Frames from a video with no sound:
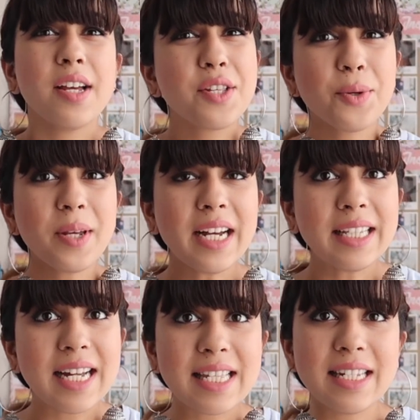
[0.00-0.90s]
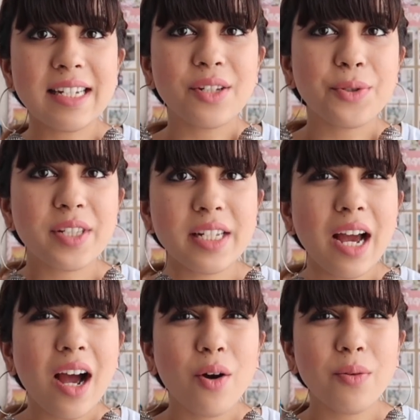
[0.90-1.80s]
So yeah, that's it. You see
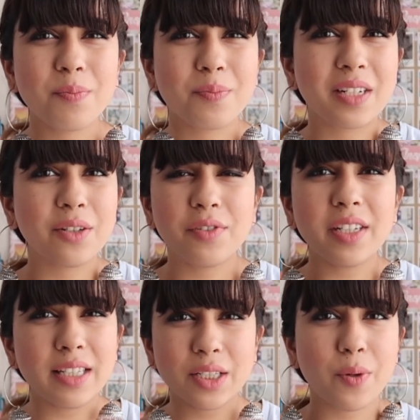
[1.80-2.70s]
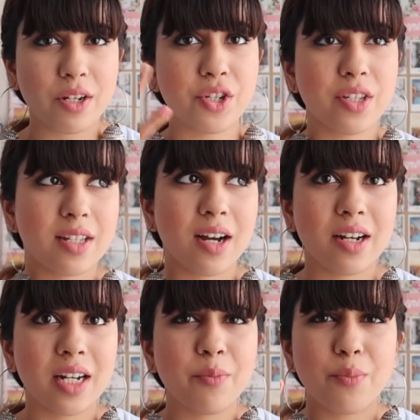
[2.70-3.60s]
how different these questions are,
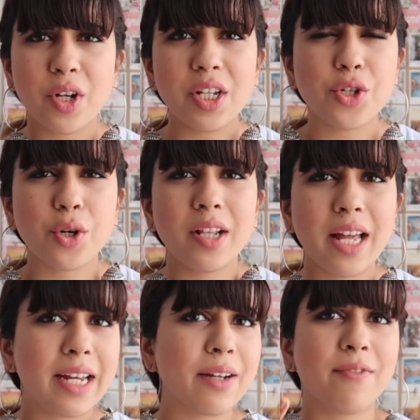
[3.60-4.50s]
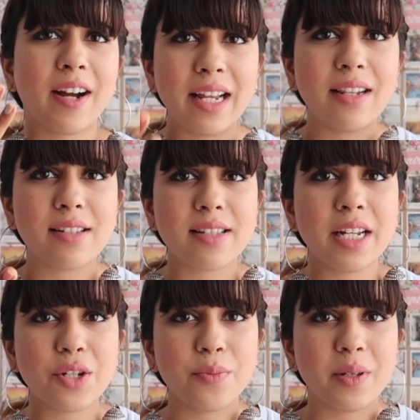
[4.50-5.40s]
and I'm pretty sure like while
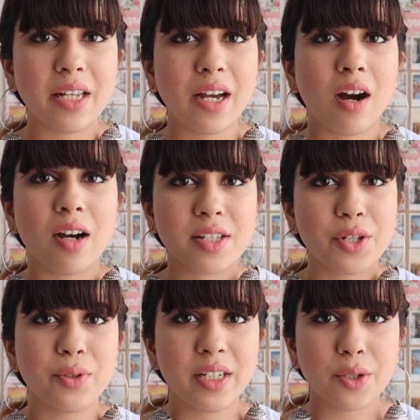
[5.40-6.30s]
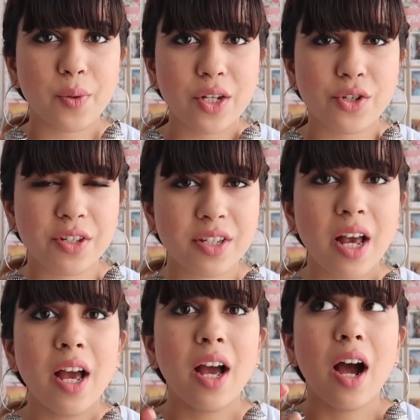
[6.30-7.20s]
listening to me ask you these questions,
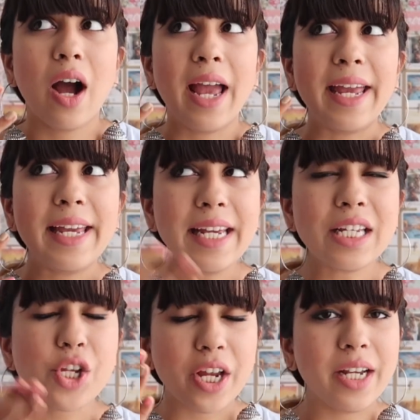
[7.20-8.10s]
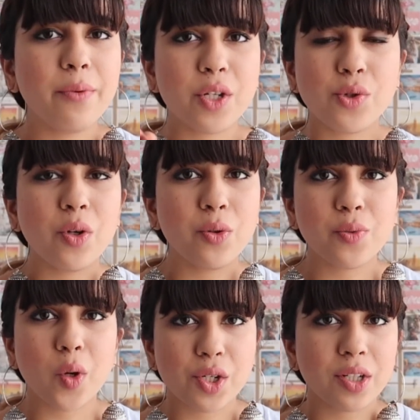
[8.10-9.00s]
each individual who's
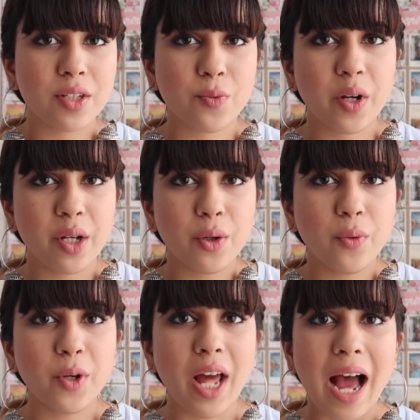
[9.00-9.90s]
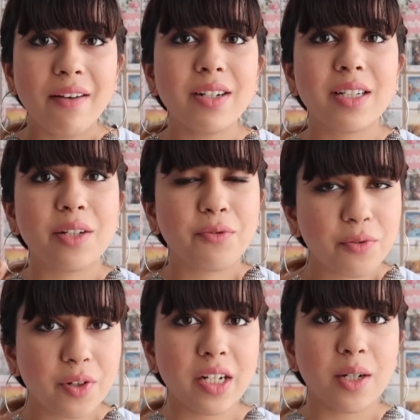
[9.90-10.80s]
watching this video would have a
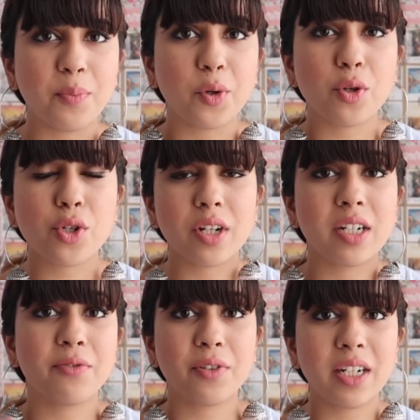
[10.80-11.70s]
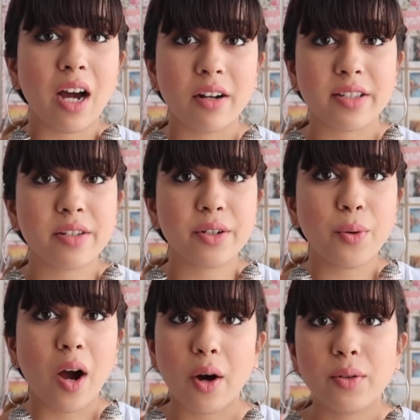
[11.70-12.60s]
different approach or a different answer to
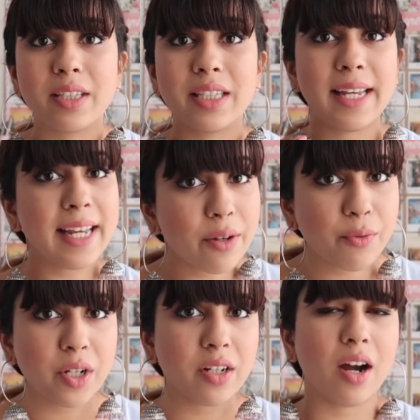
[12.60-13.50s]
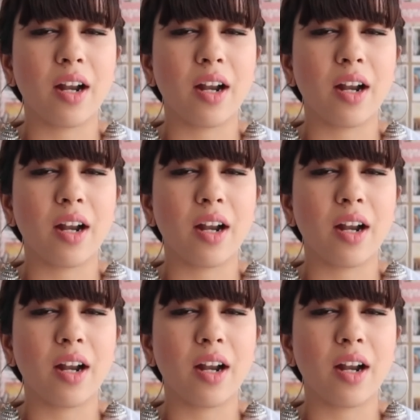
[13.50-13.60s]
how they would,